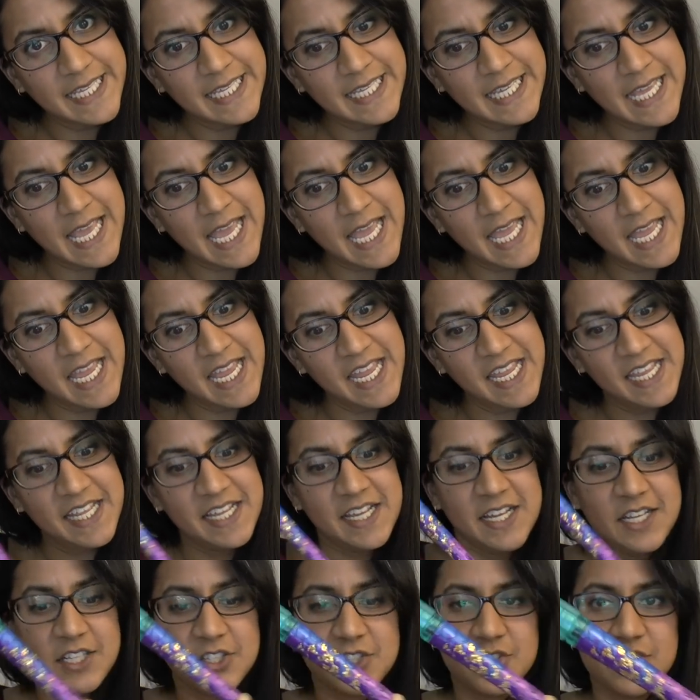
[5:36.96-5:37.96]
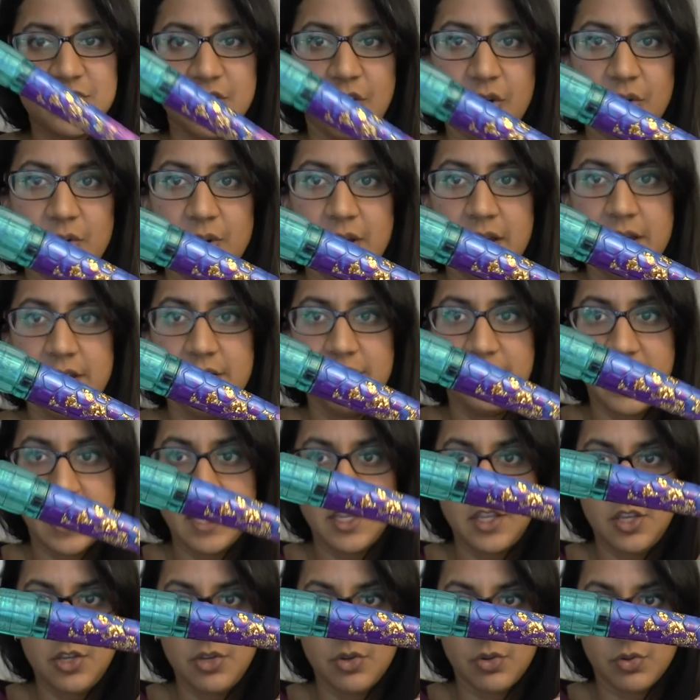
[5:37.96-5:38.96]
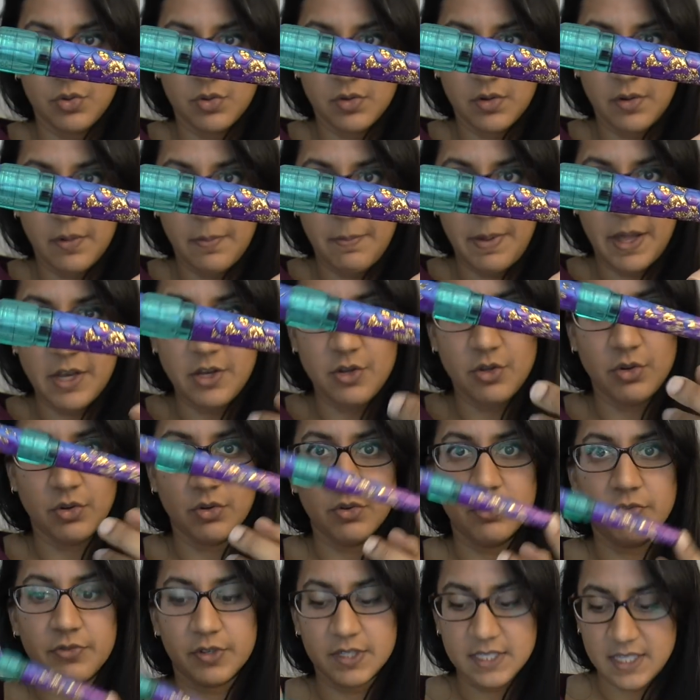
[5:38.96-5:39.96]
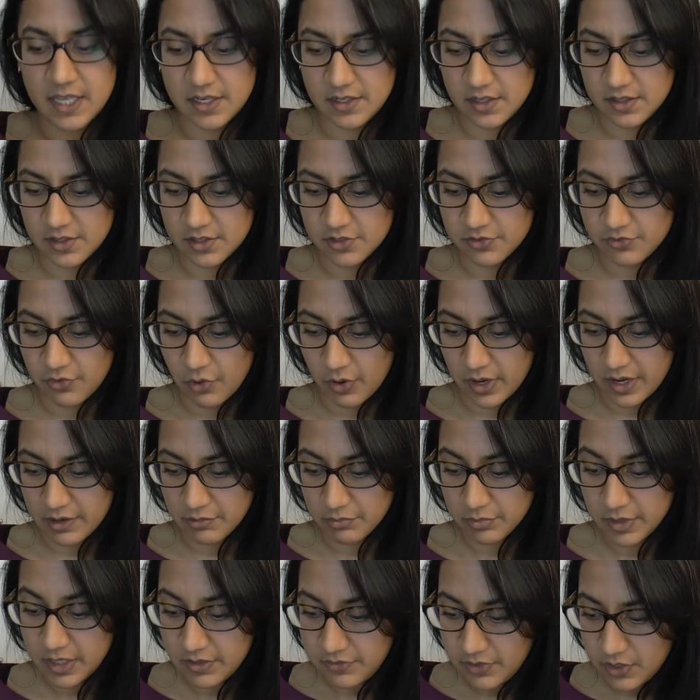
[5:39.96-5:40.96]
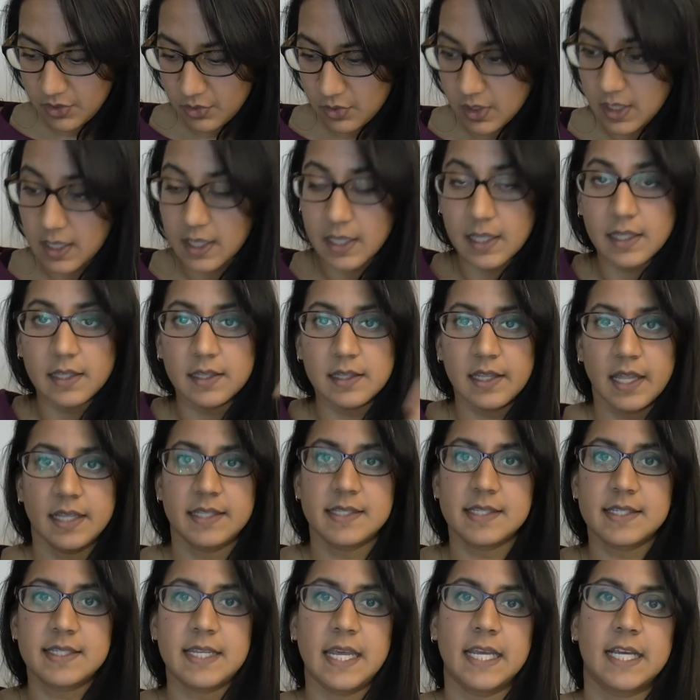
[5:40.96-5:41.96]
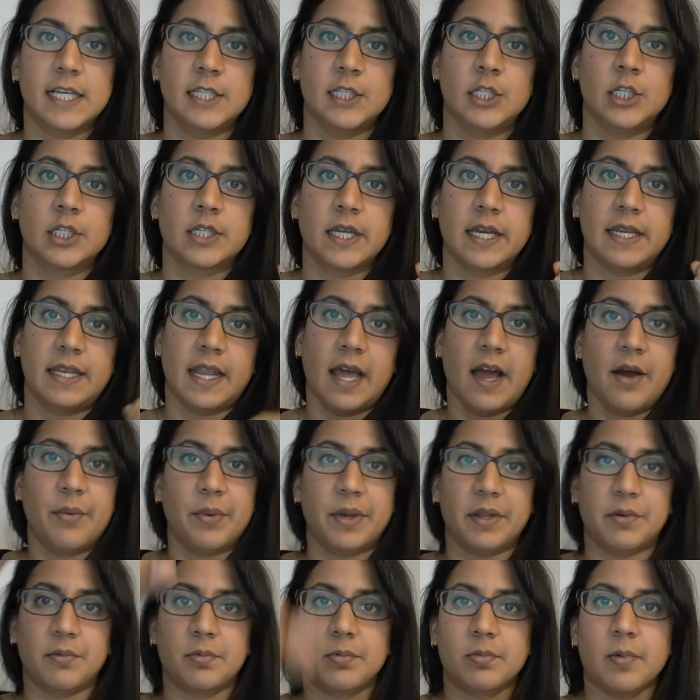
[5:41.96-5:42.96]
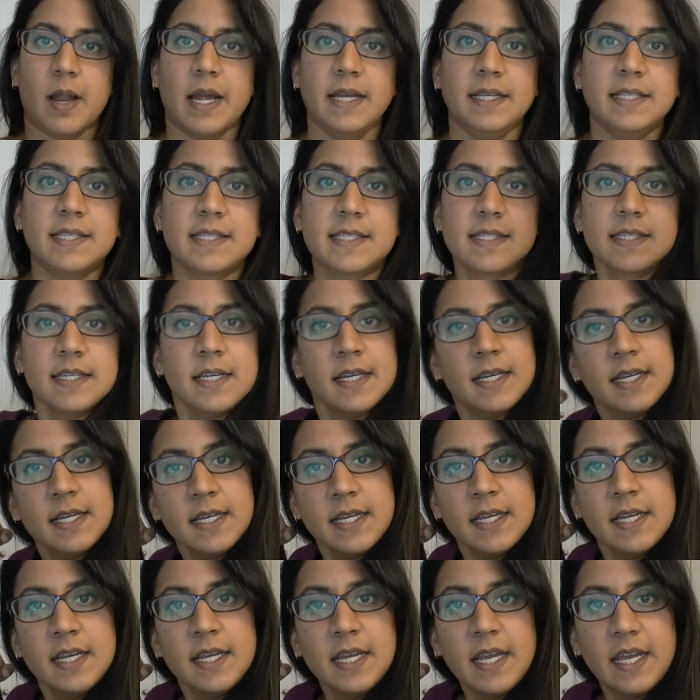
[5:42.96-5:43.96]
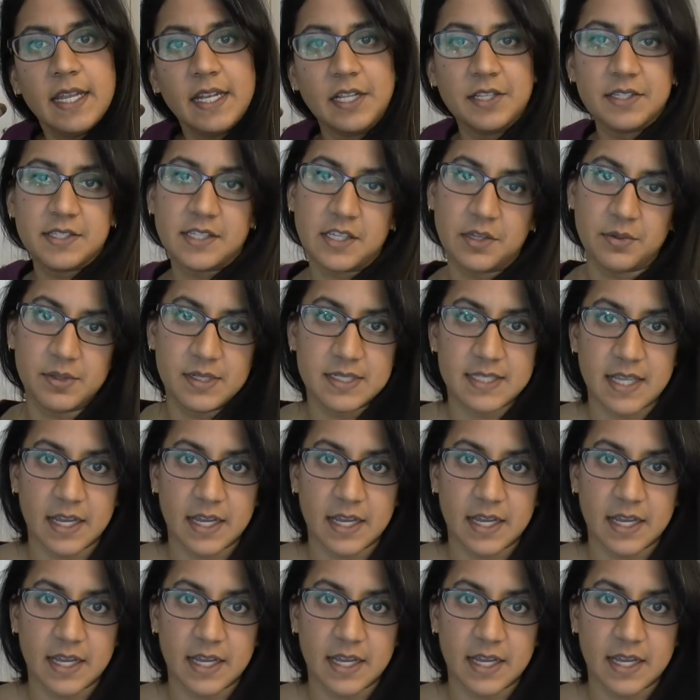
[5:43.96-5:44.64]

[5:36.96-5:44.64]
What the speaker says: Yay. So thank you, Benu, for sending this for a review. Let's take a look at how it writes, and I'll see you in a